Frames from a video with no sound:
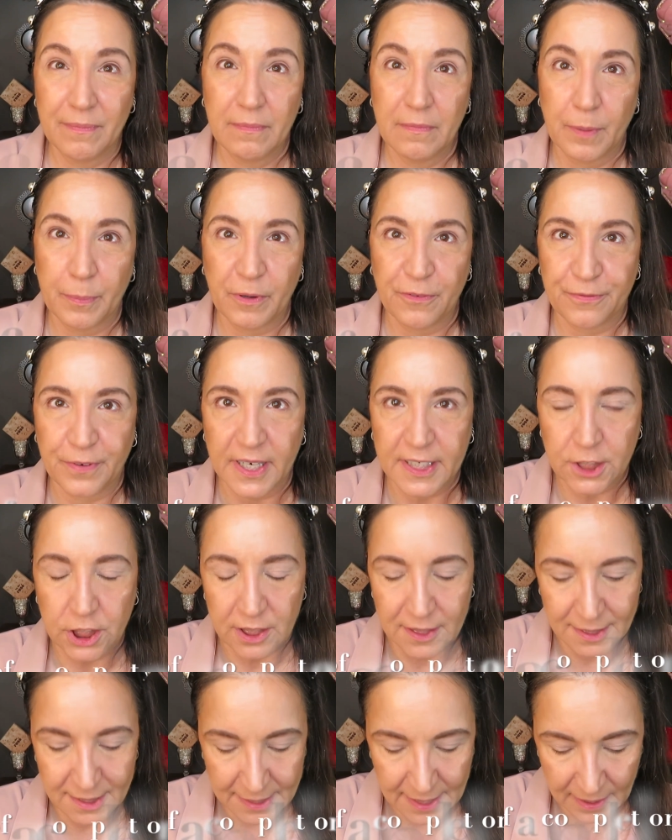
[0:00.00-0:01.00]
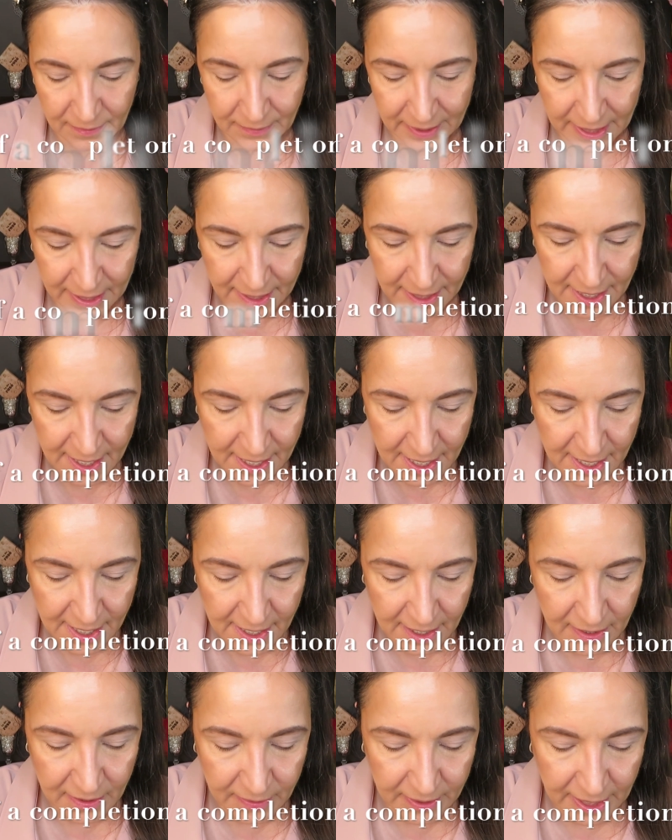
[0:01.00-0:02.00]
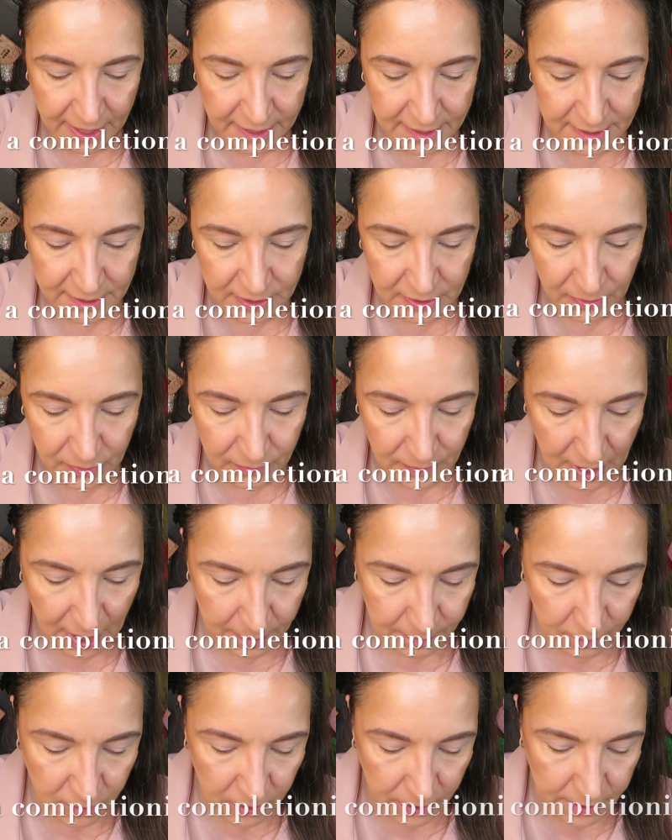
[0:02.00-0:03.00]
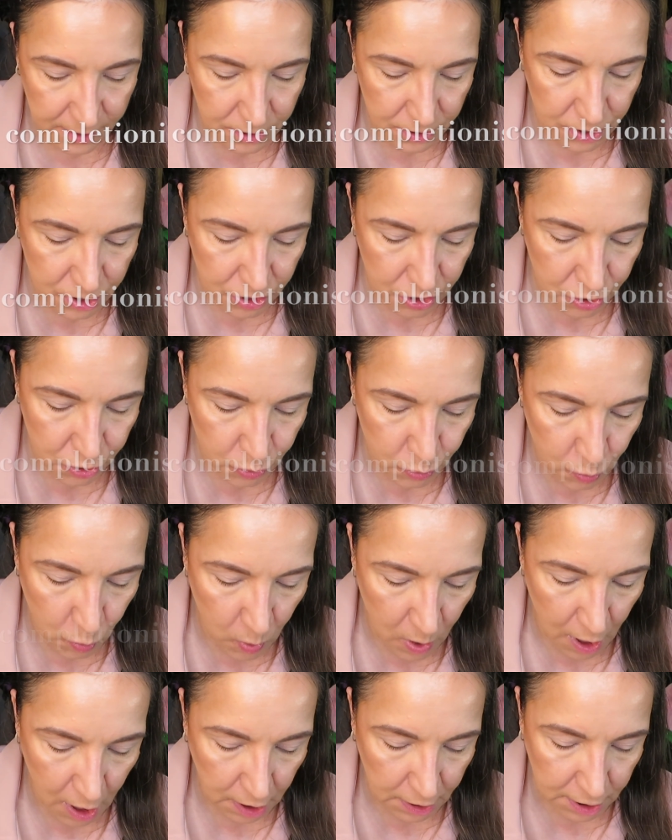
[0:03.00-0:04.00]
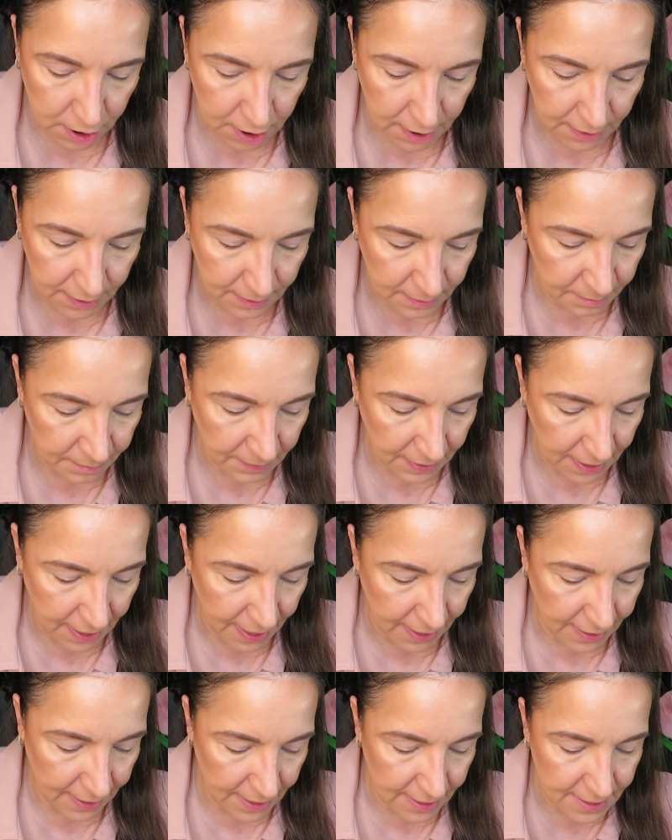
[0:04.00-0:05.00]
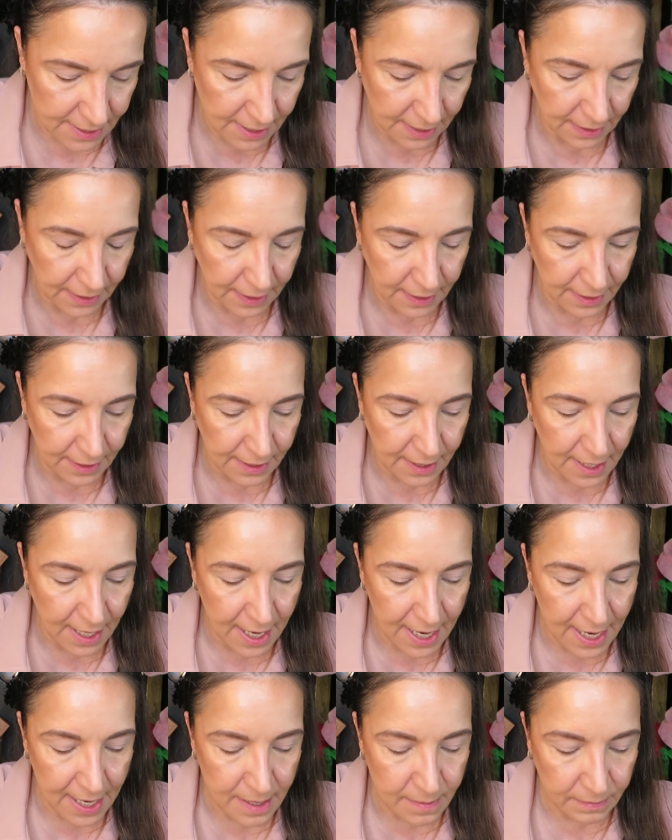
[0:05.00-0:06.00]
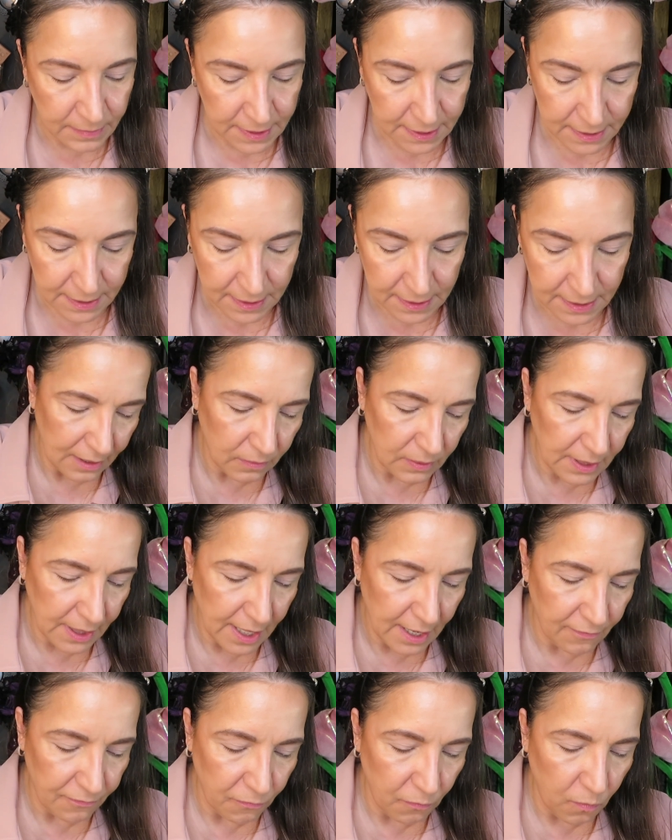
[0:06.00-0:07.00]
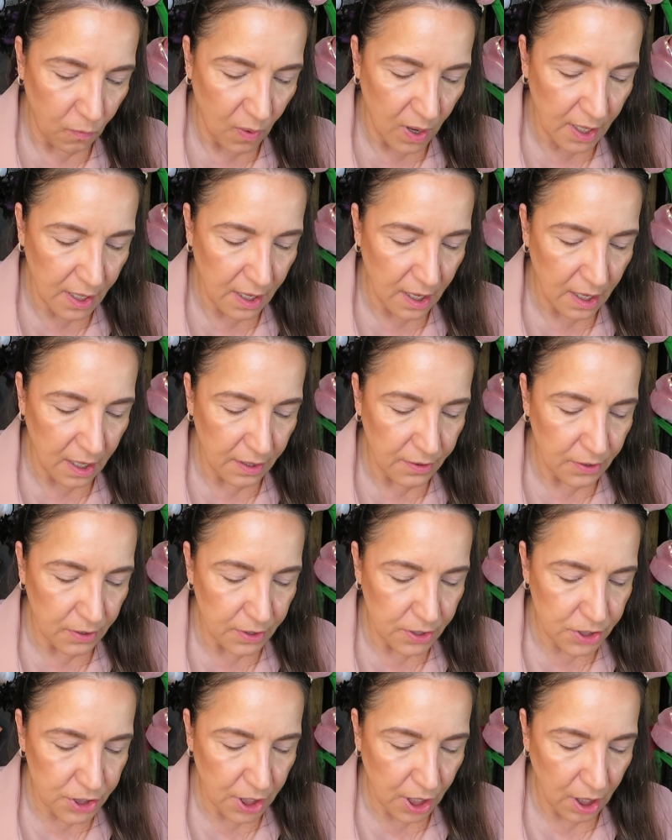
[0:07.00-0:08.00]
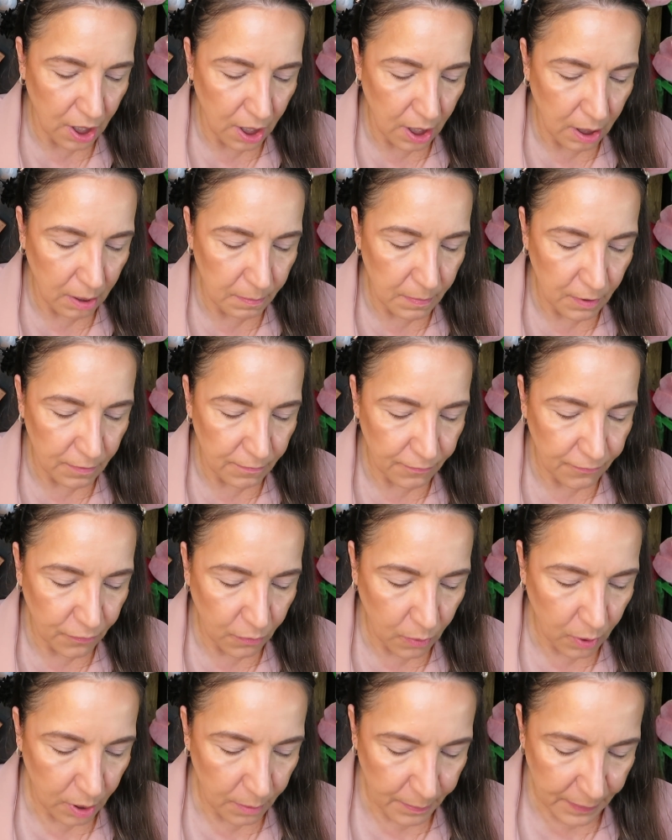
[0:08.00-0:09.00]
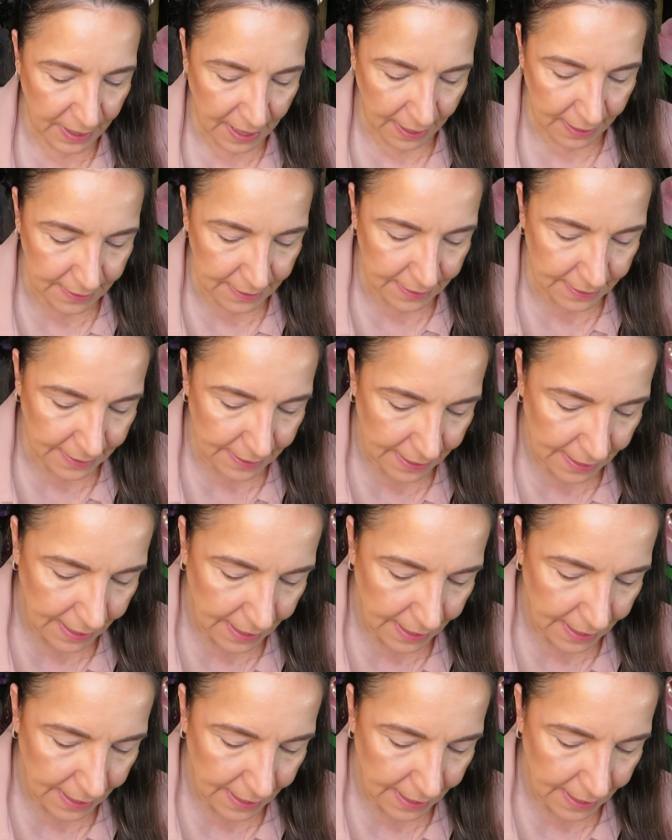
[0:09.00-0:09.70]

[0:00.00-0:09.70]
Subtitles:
a perfectionist that way. Okay, so I'm going to swatch them and then tell you the names. I only have one other Tom Ford palette,